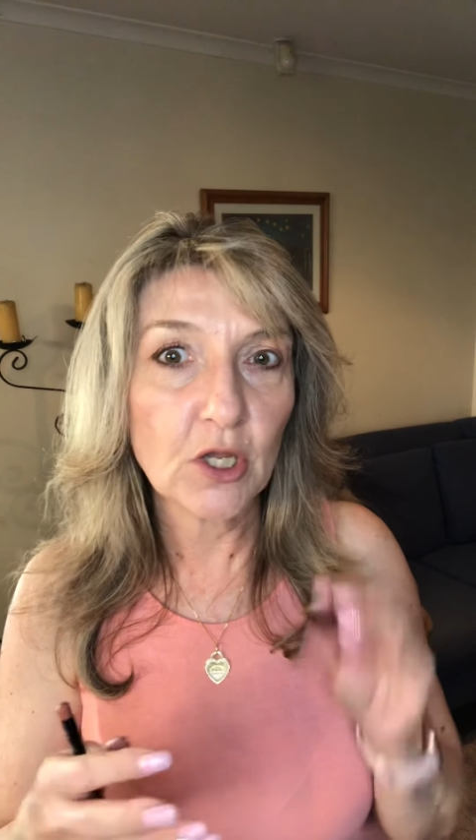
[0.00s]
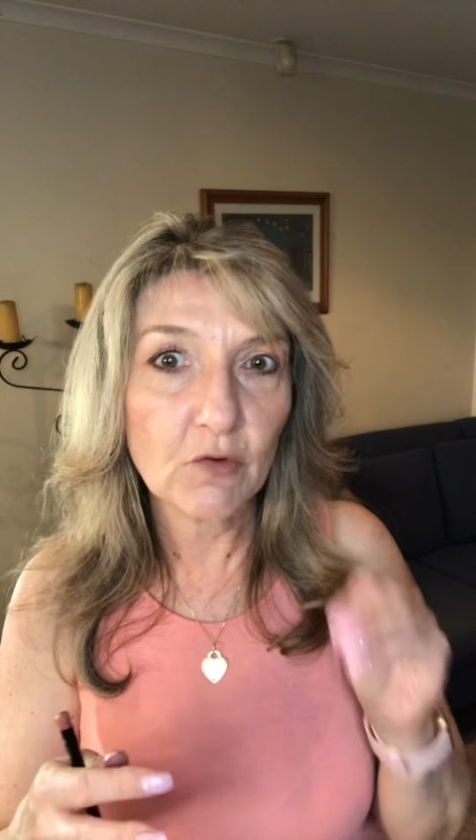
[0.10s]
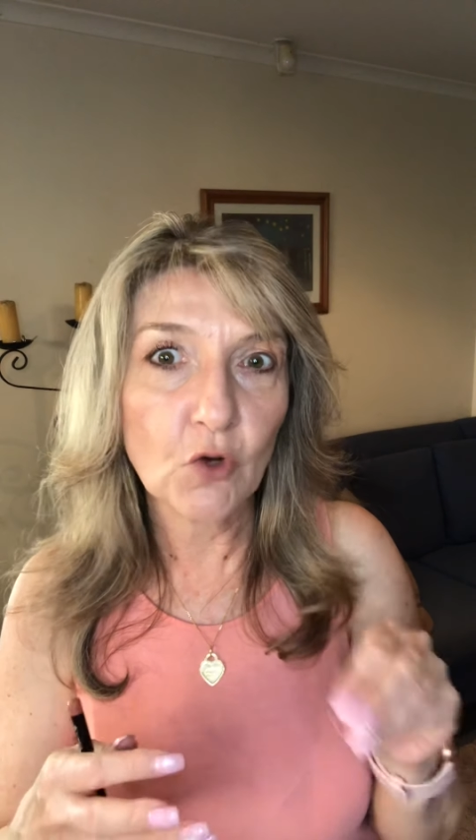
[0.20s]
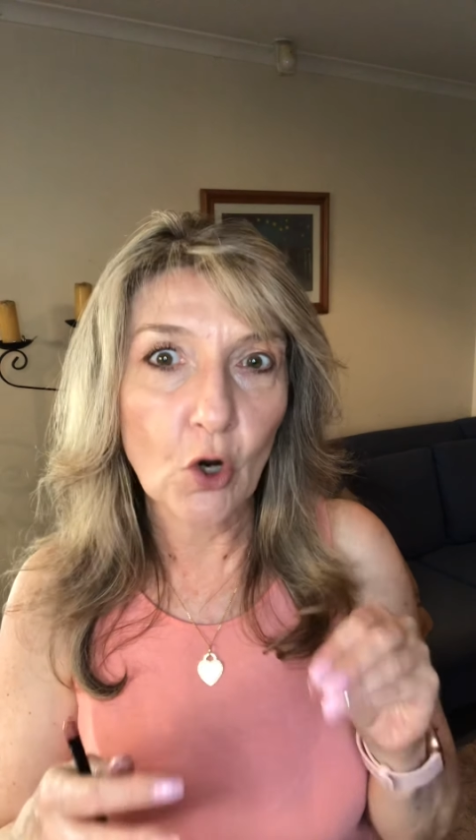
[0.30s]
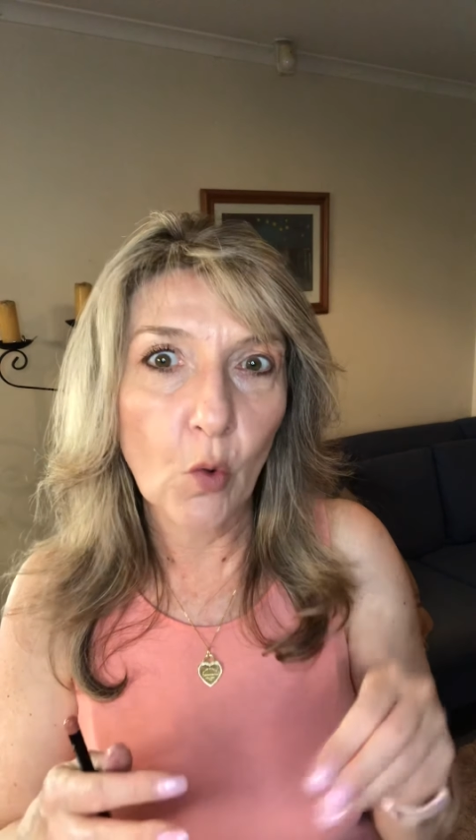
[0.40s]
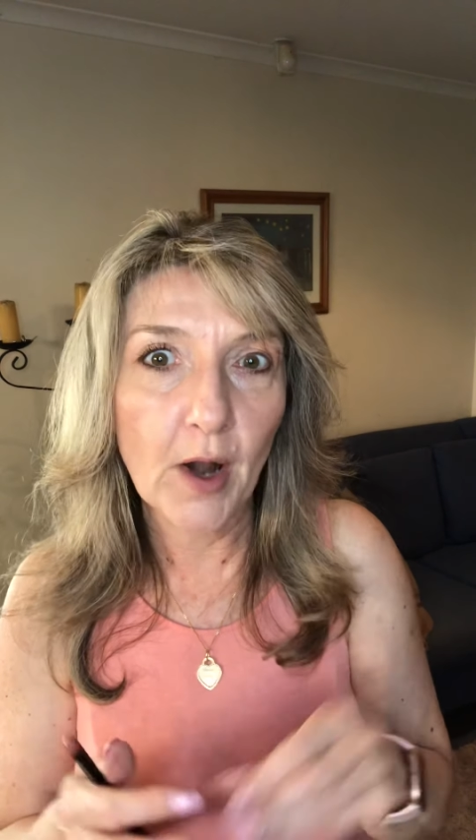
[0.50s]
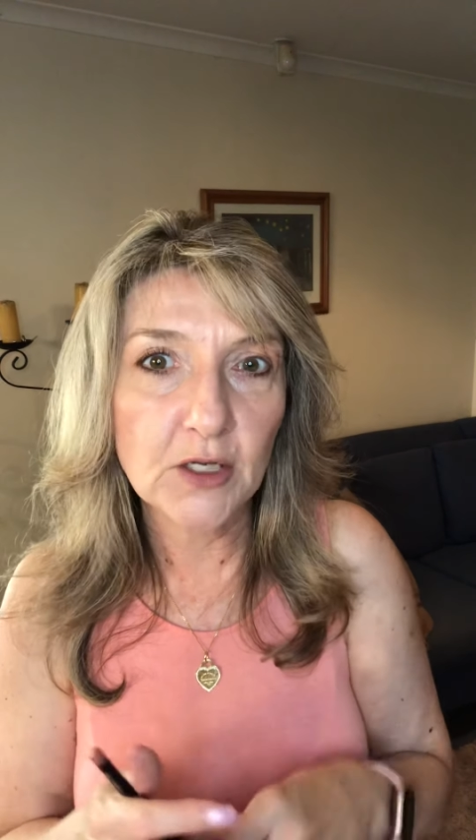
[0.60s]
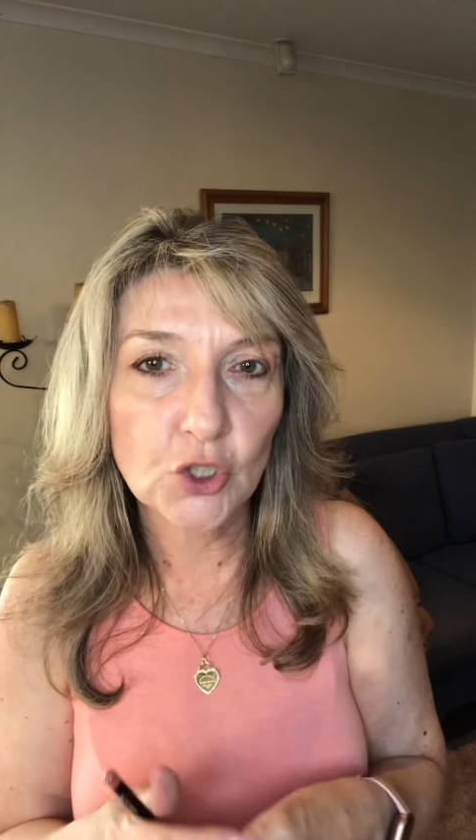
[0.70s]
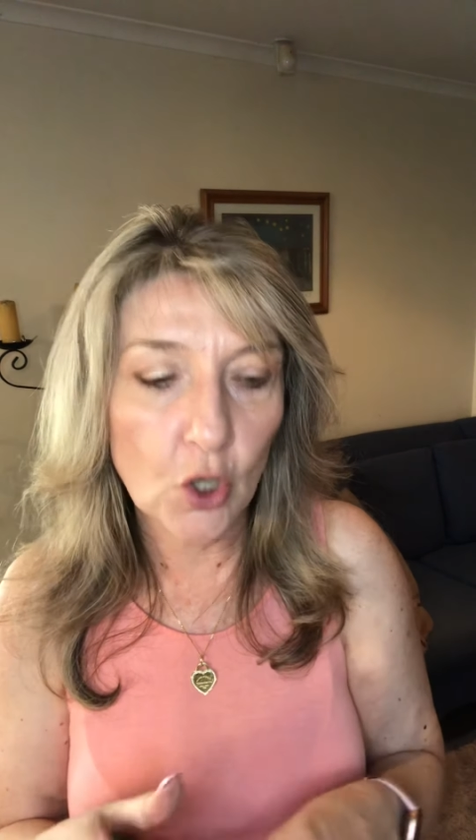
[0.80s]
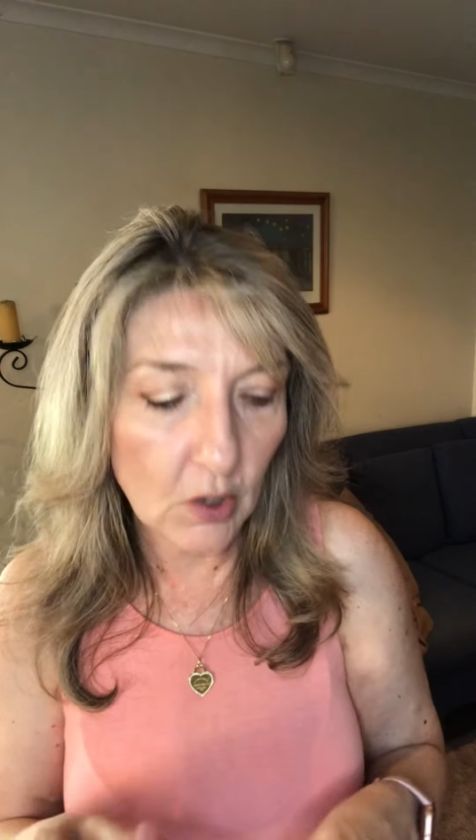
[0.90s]
that you've got quite a
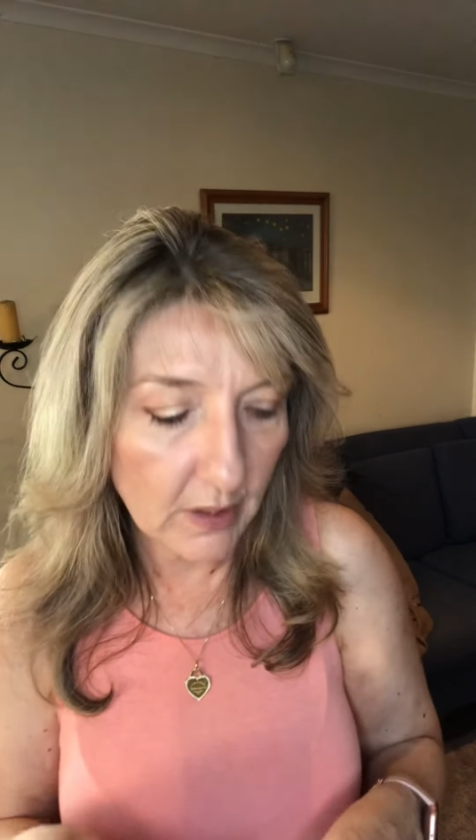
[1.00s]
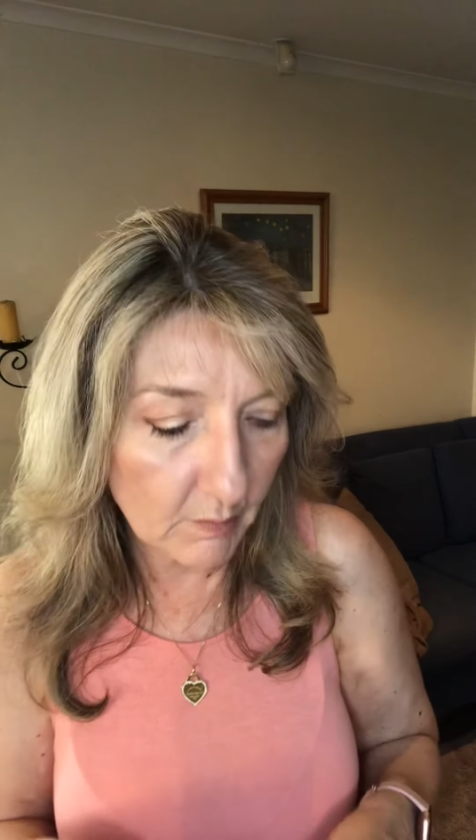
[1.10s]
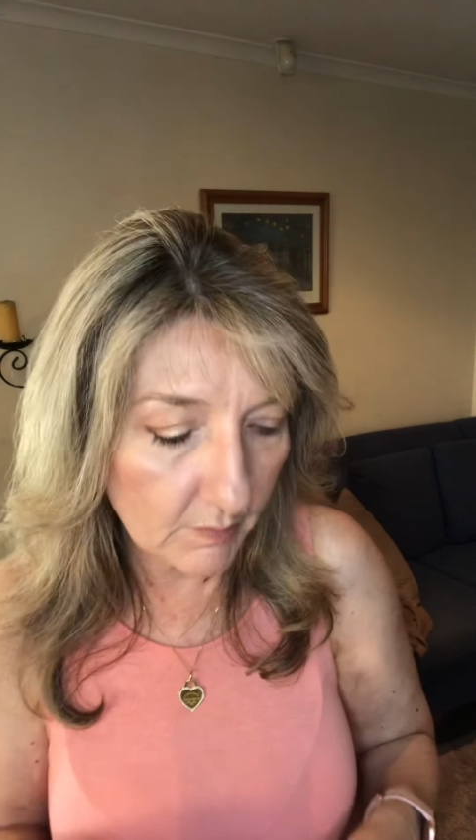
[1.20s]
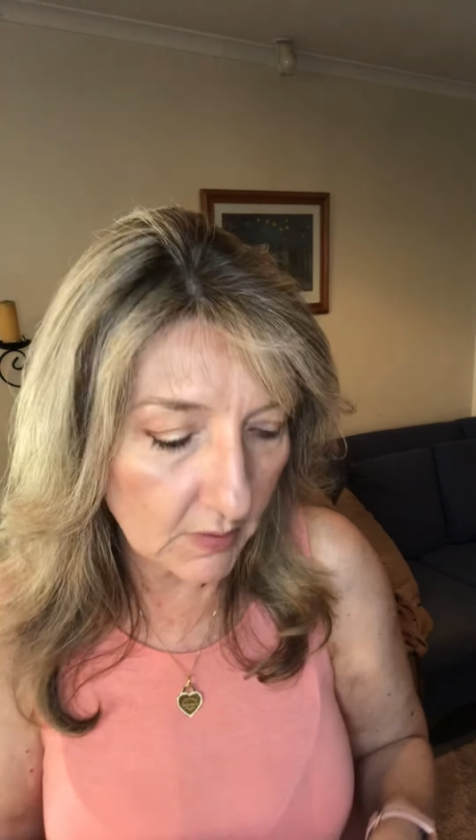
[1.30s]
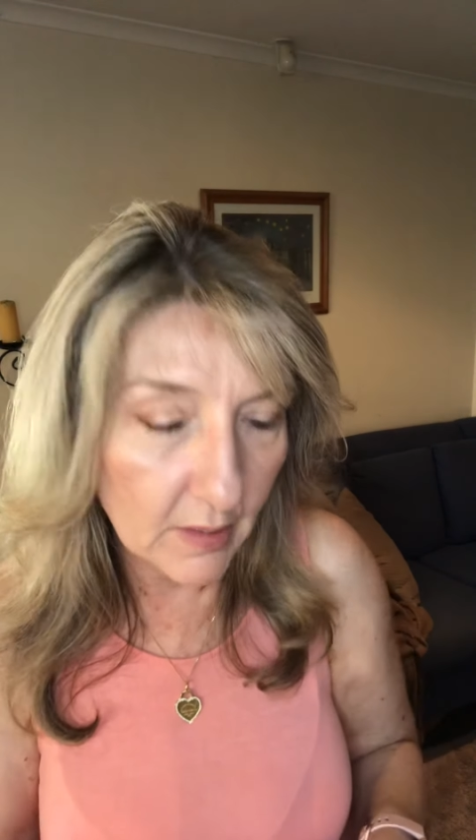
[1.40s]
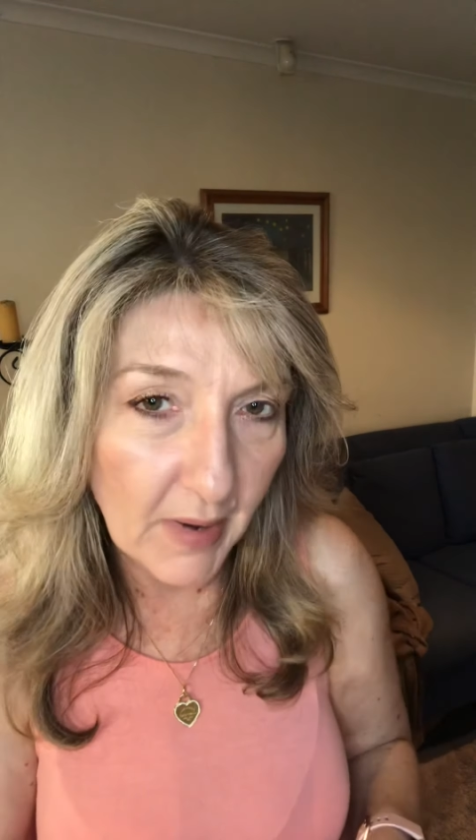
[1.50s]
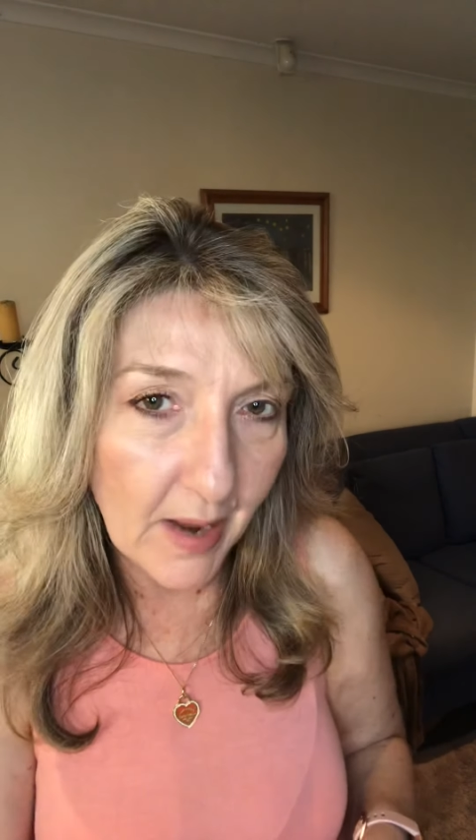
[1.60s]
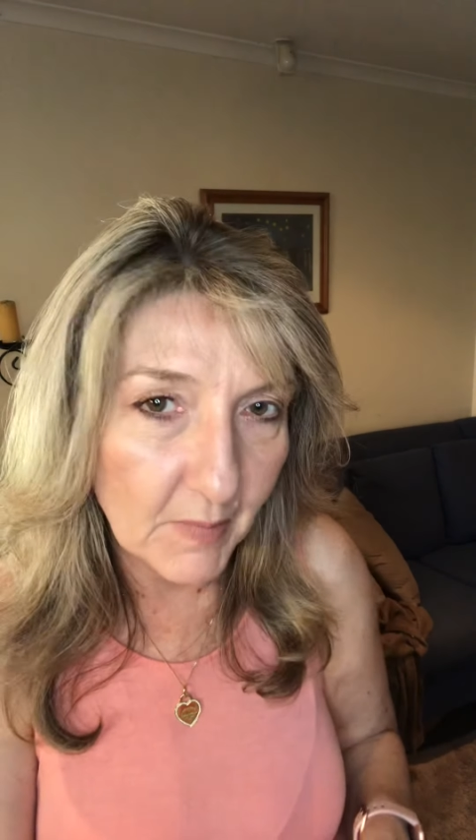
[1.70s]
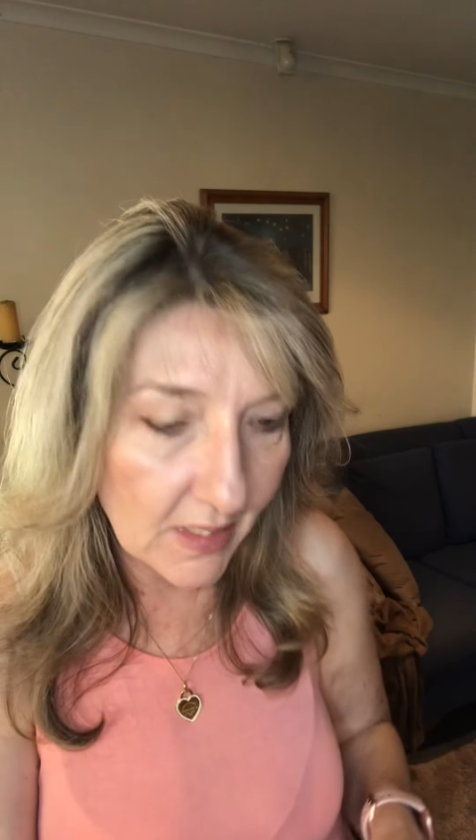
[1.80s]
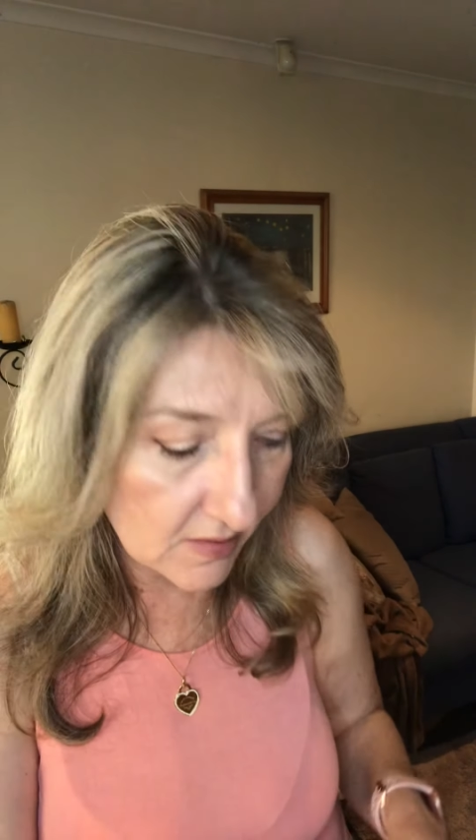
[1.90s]
strong lip
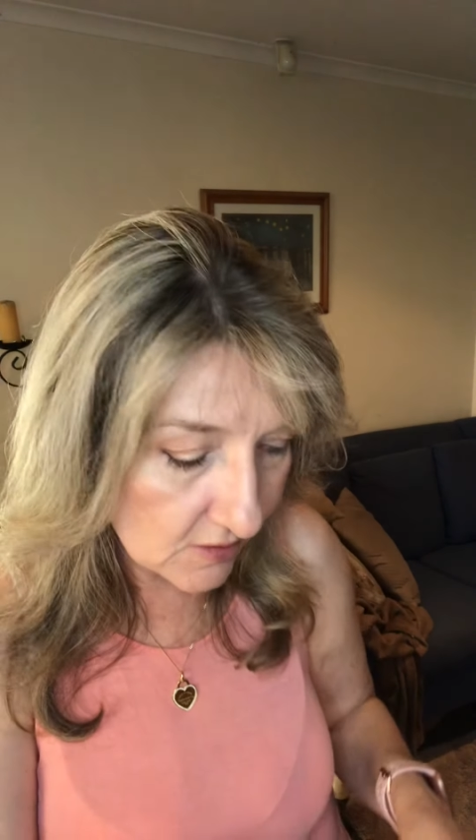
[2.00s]
happening,